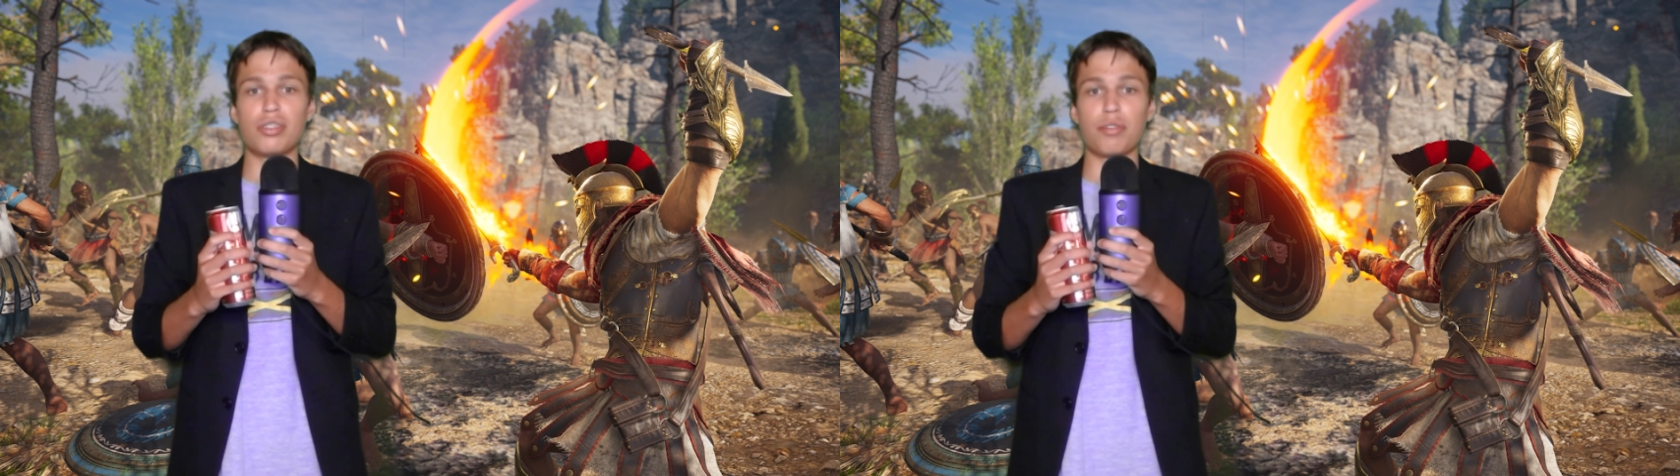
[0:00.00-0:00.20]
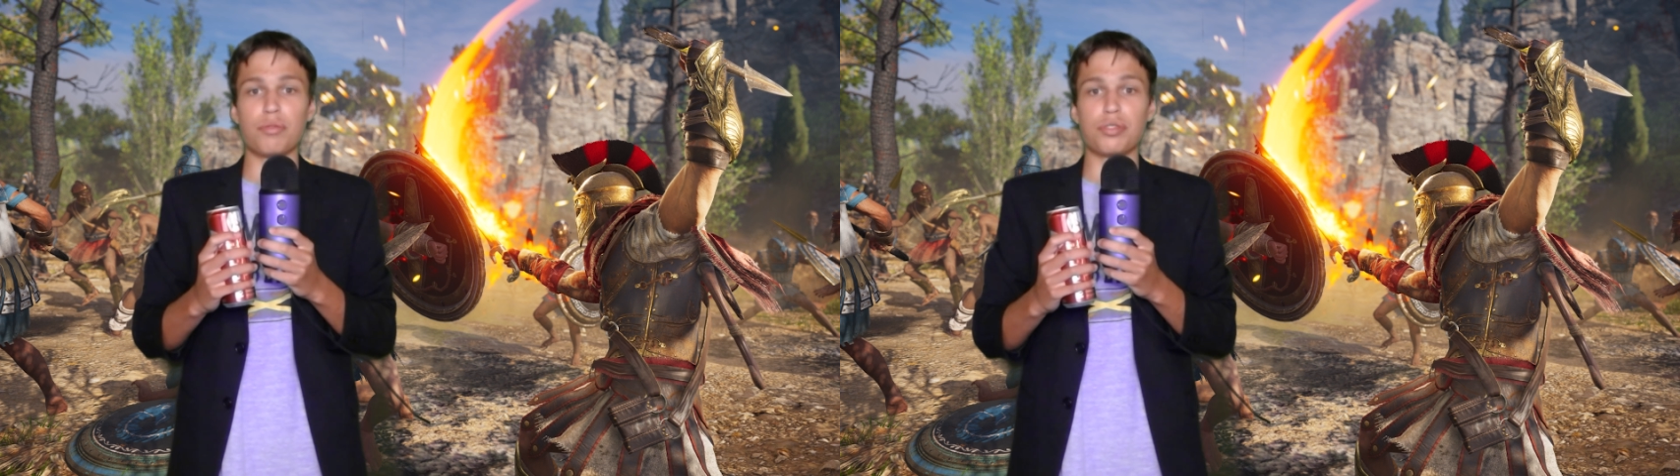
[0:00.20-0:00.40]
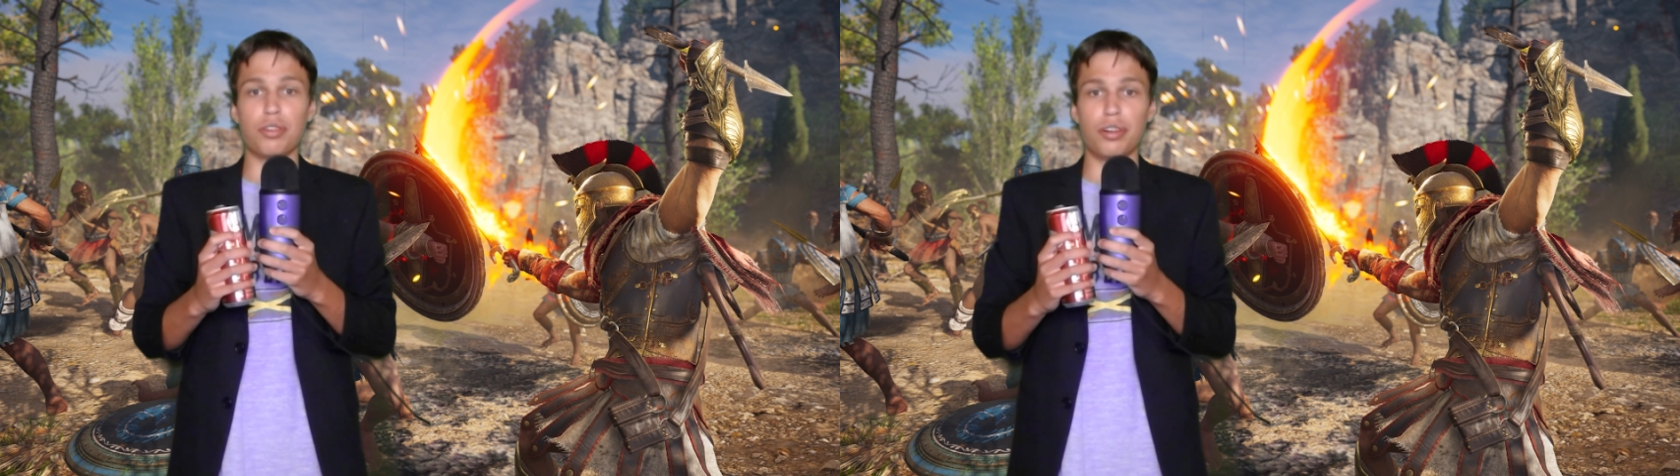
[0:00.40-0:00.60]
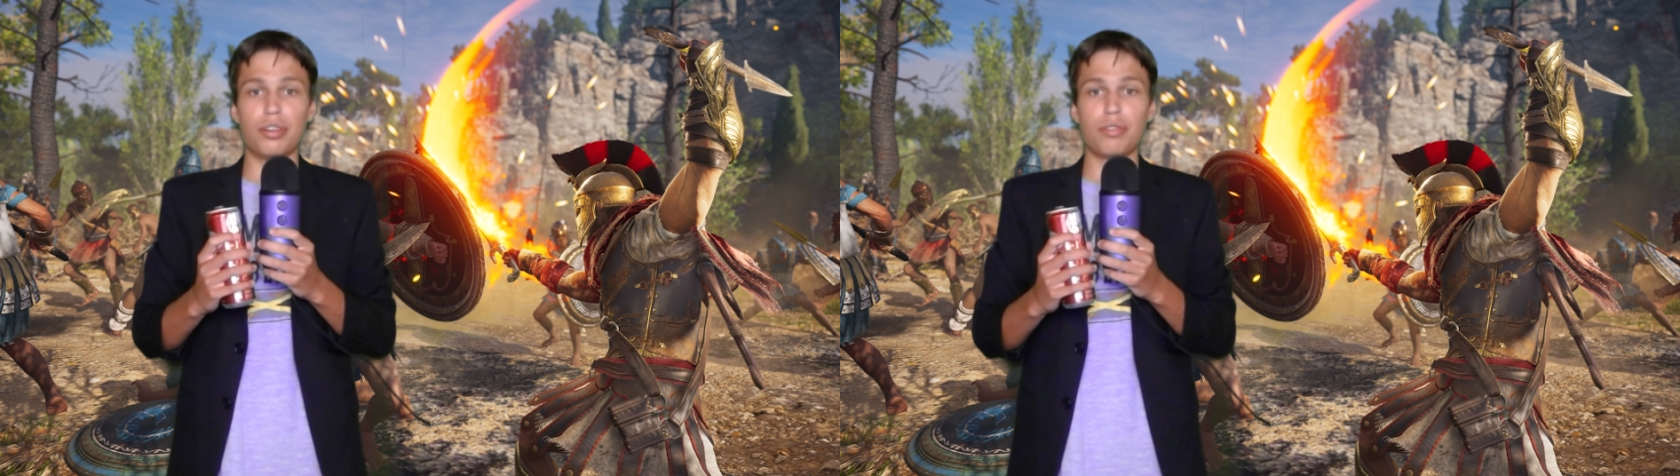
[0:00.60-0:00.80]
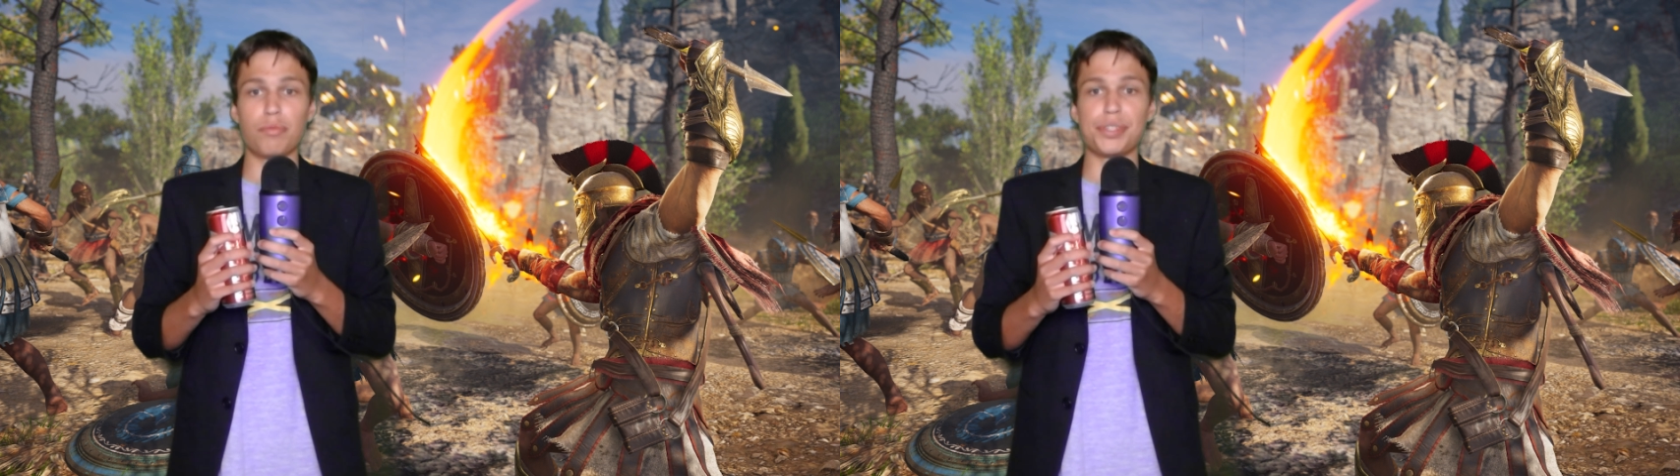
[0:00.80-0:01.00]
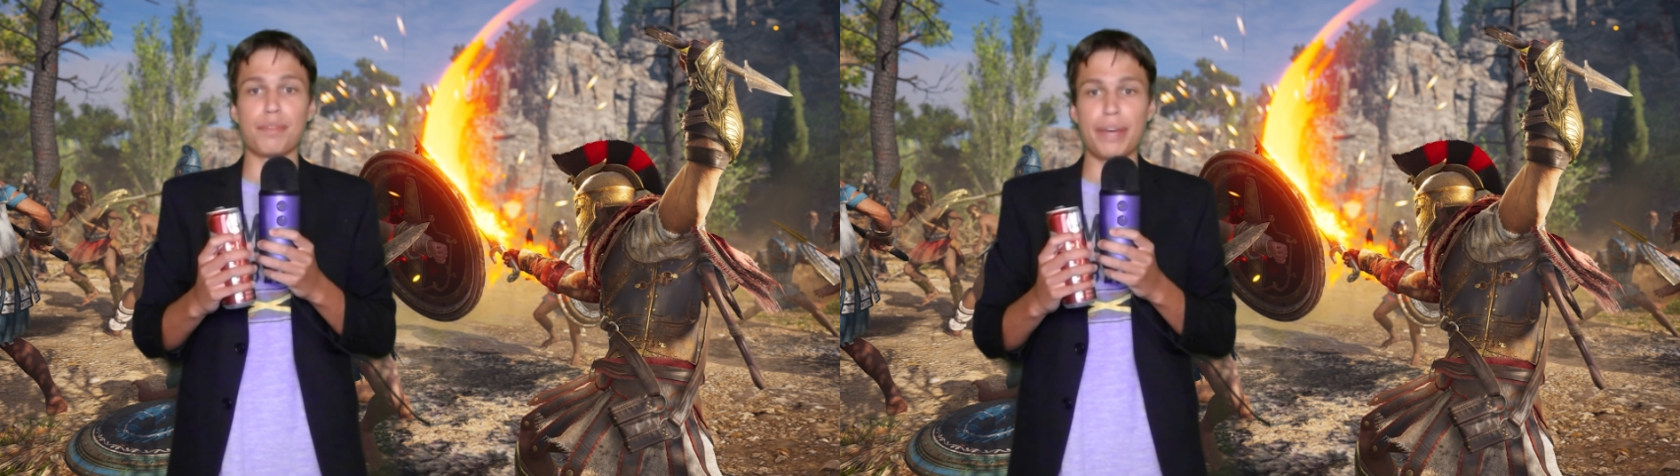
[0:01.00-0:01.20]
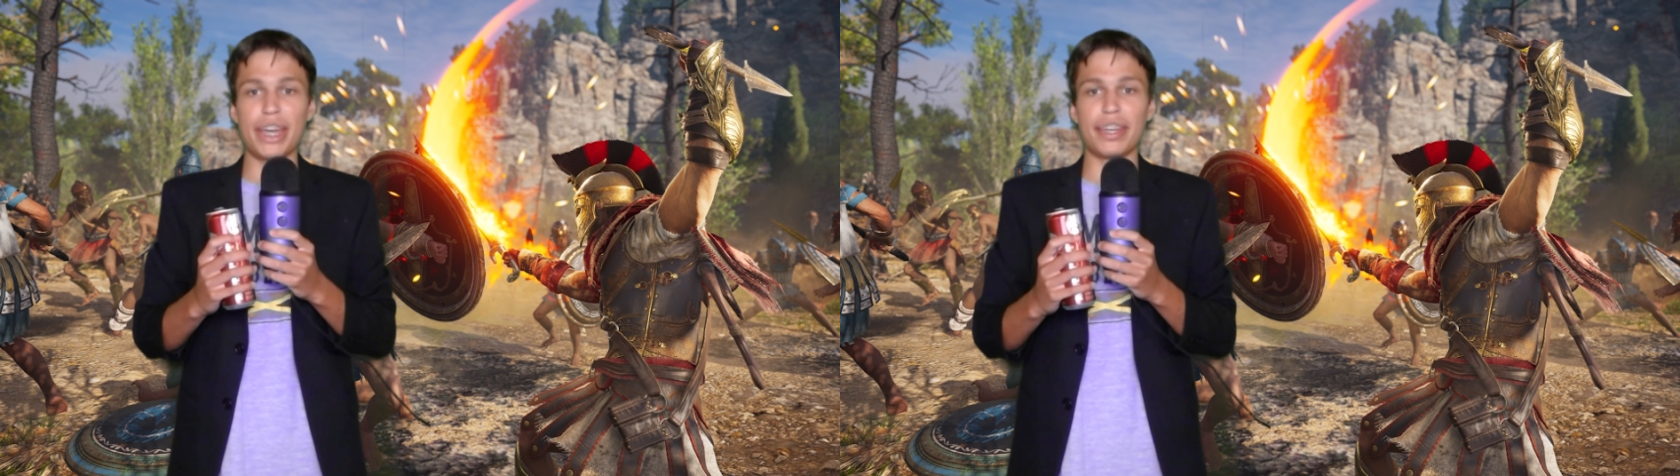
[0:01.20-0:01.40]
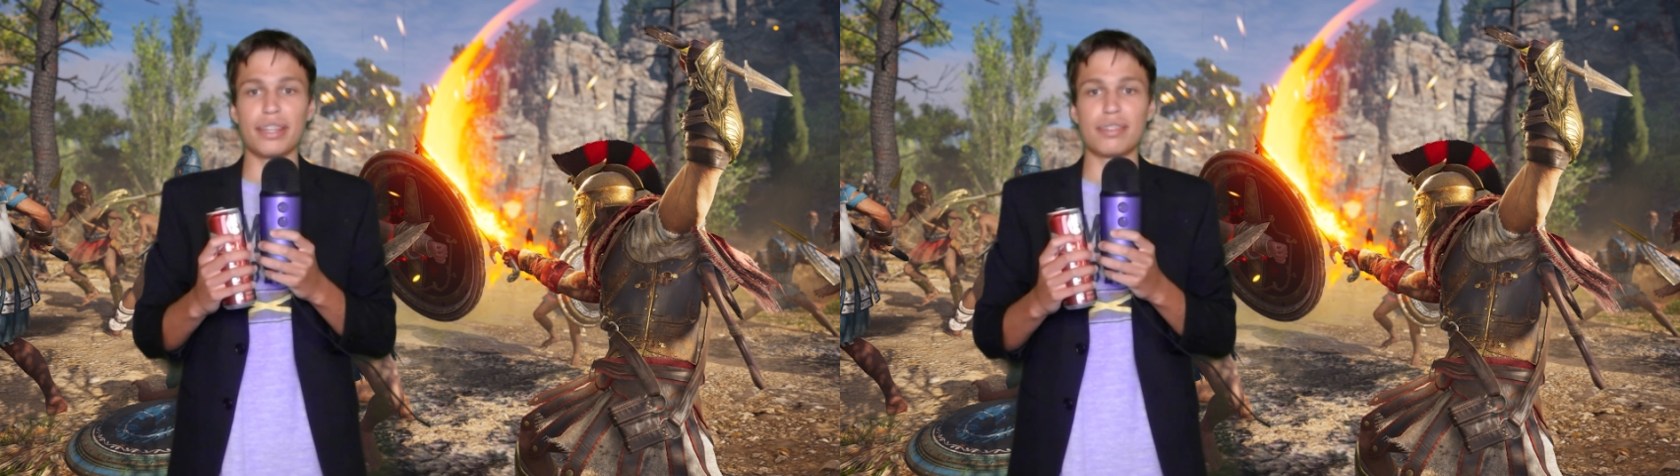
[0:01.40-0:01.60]
that was good was the
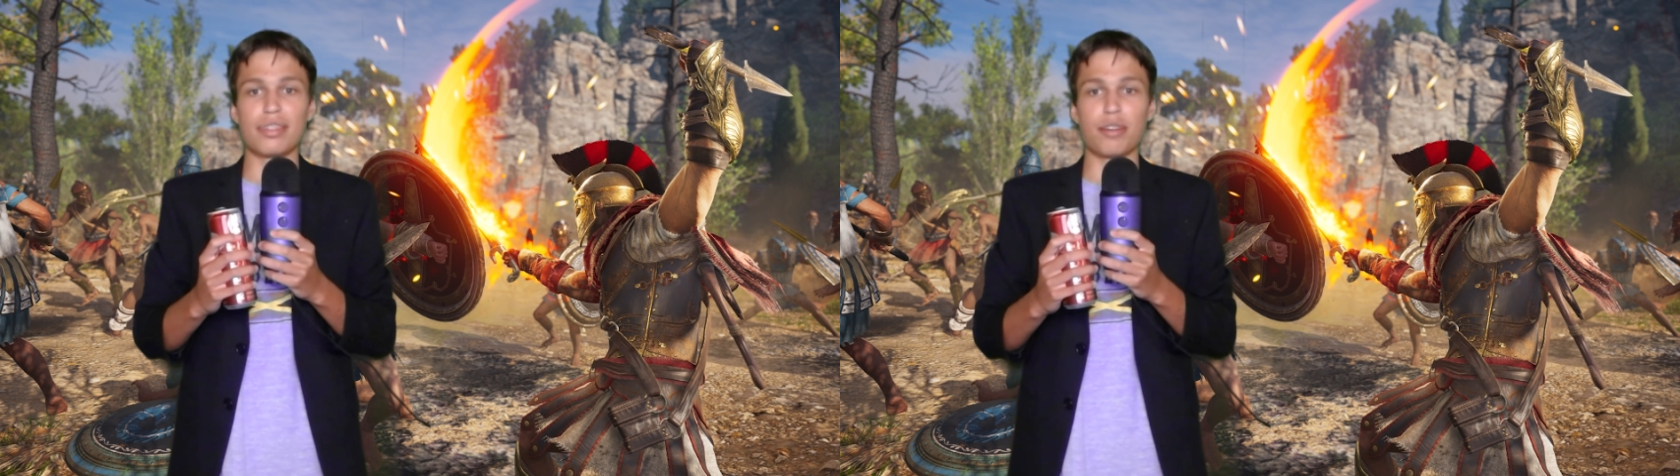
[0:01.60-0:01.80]
bandits